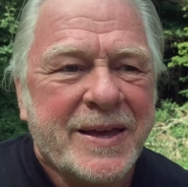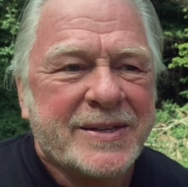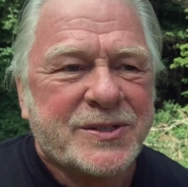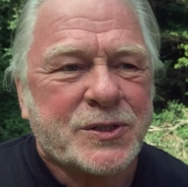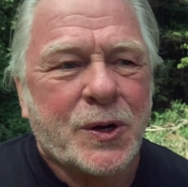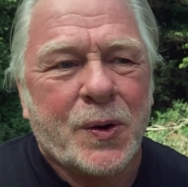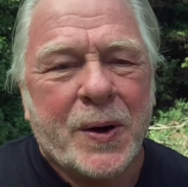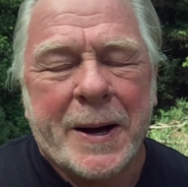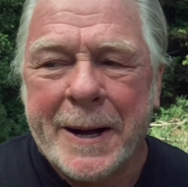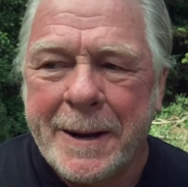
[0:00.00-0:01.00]
So
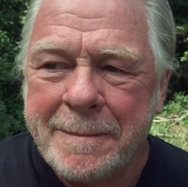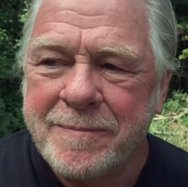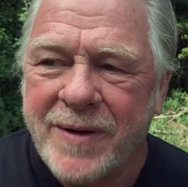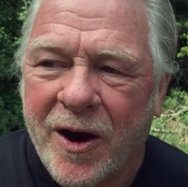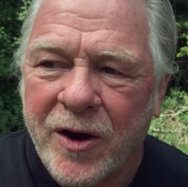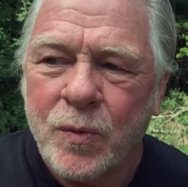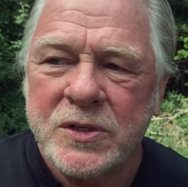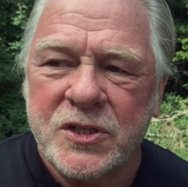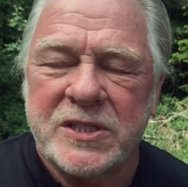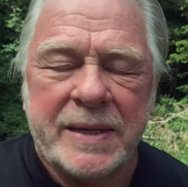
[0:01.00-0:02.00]
um, heartwood
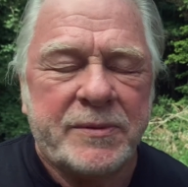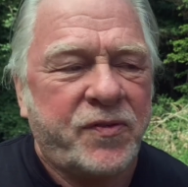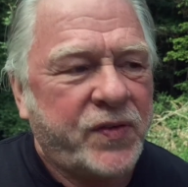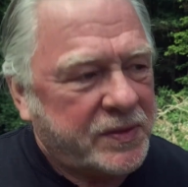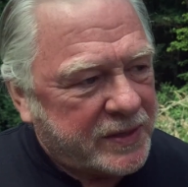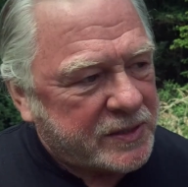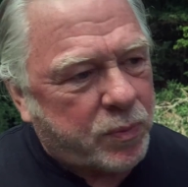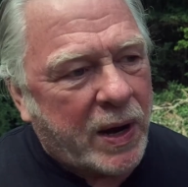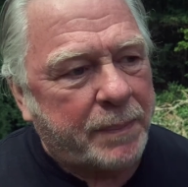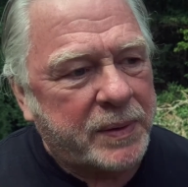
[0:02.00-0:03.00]
just seemed to fit this
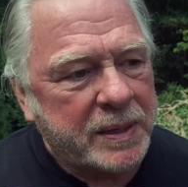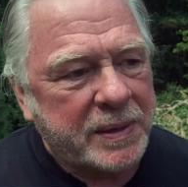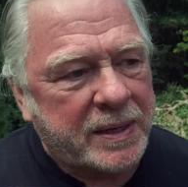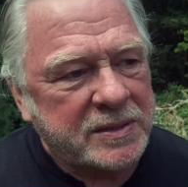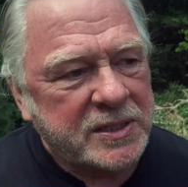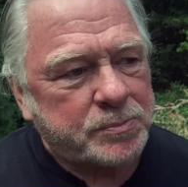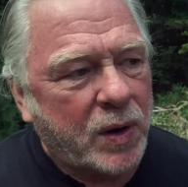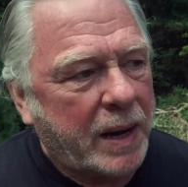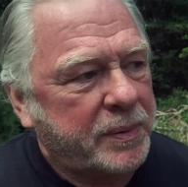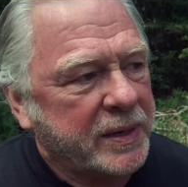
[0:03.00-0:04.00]
property because this
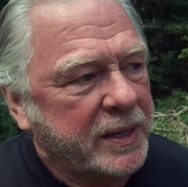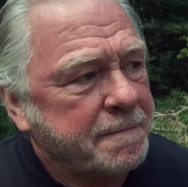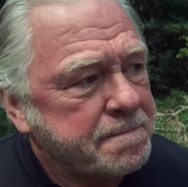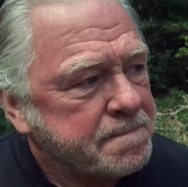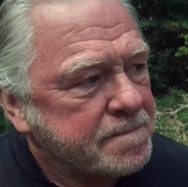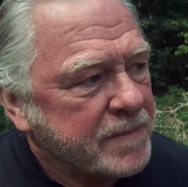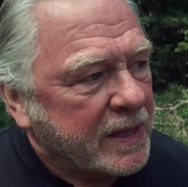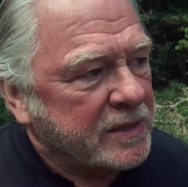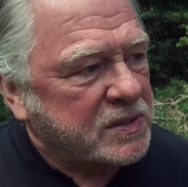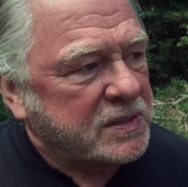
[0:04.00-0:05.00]
property
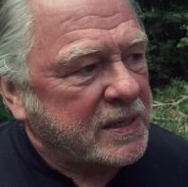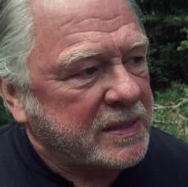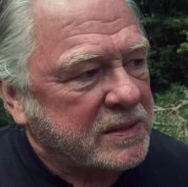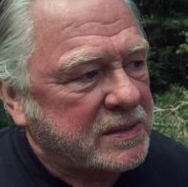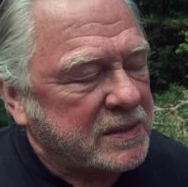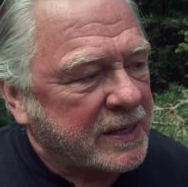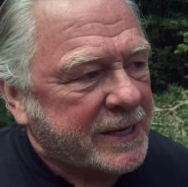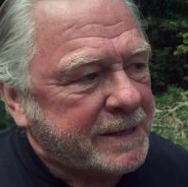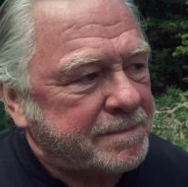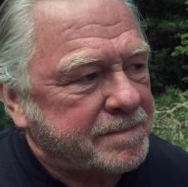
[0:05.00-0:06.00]
is, is
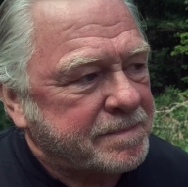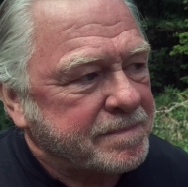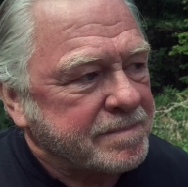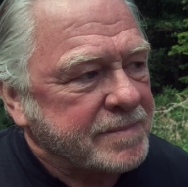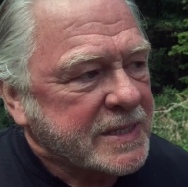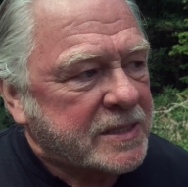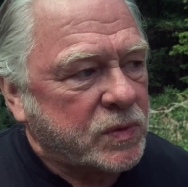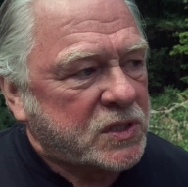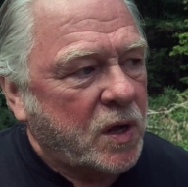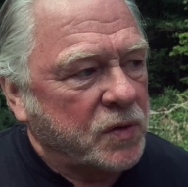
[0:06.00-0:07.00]
uh, the
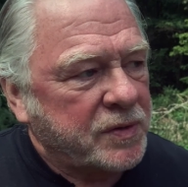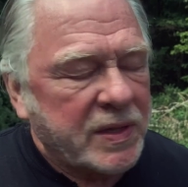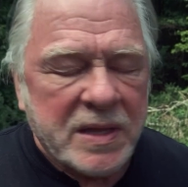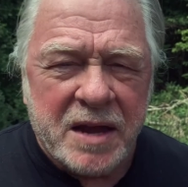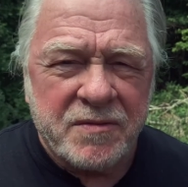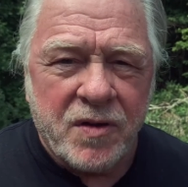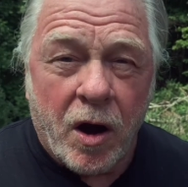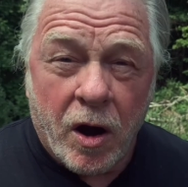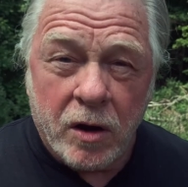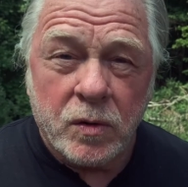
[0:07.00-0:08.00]
result of a lot of
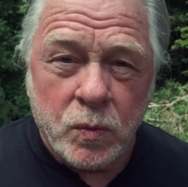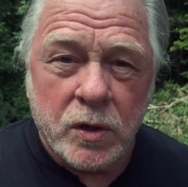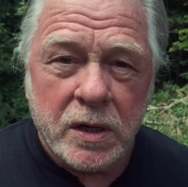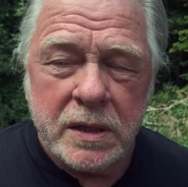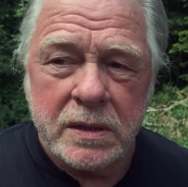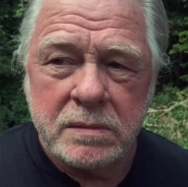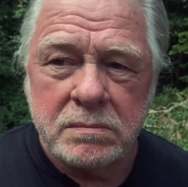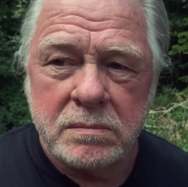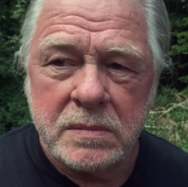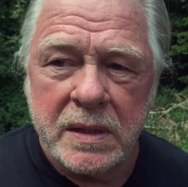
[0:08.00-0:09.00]
hard work
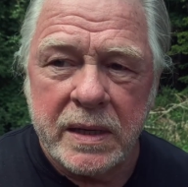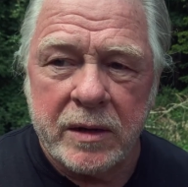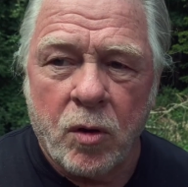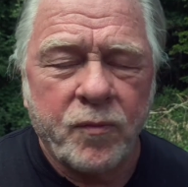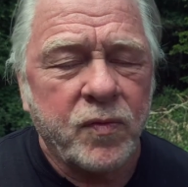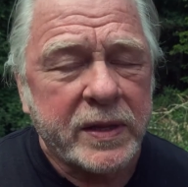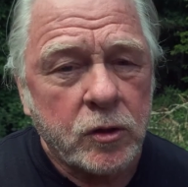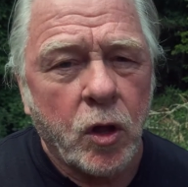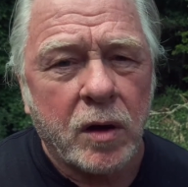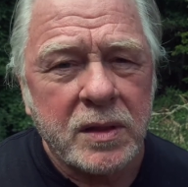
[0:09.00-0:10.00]
and hopefully
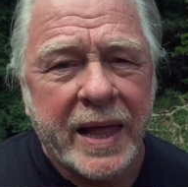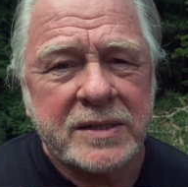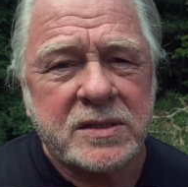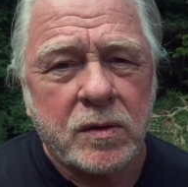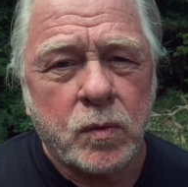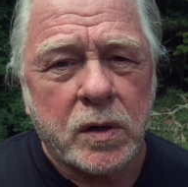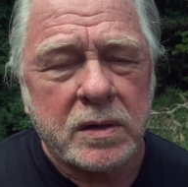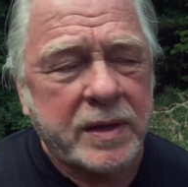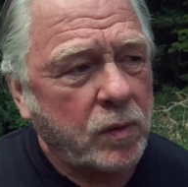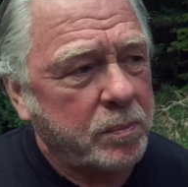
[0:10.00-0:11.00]
long-lasting work
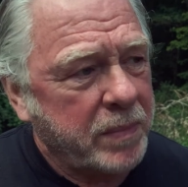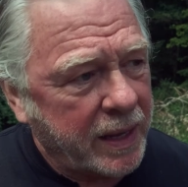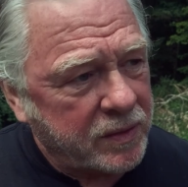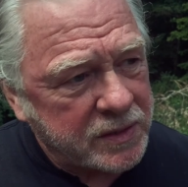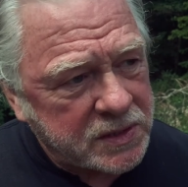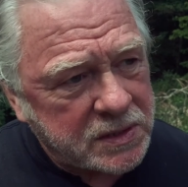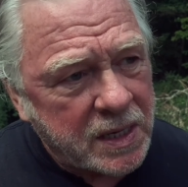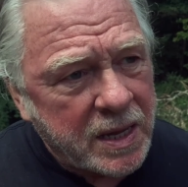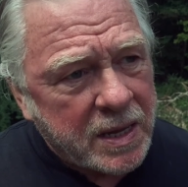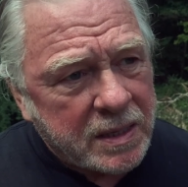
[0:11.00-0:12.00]
that will make this,
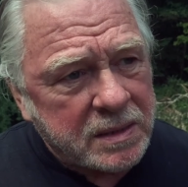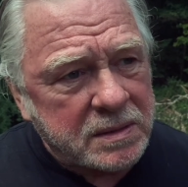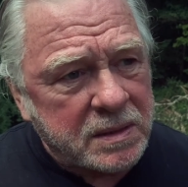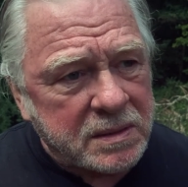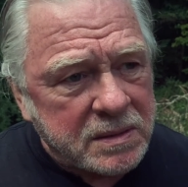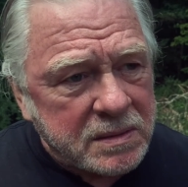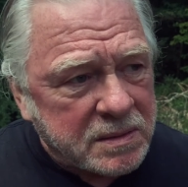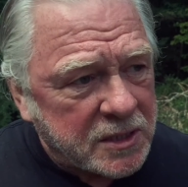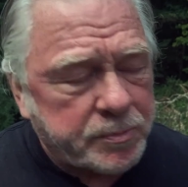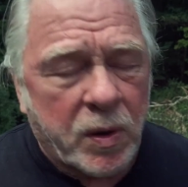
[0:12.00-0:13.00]

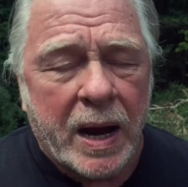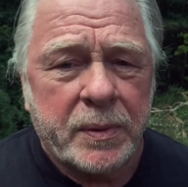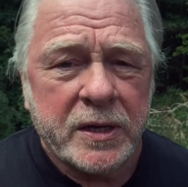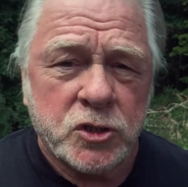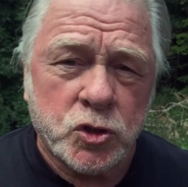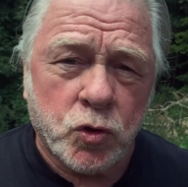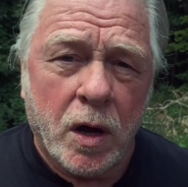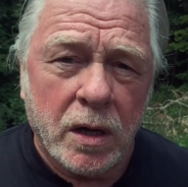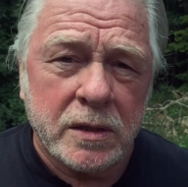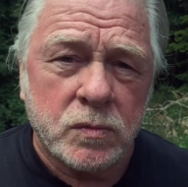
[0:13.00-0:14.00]
this property
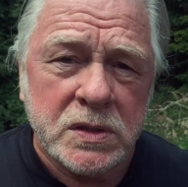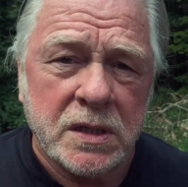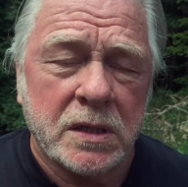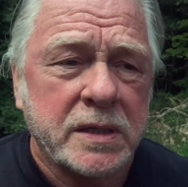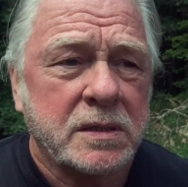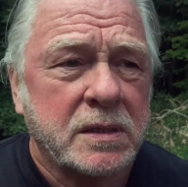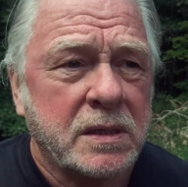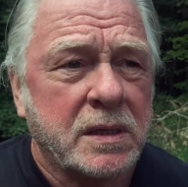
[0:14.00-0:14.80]
strong and resilient.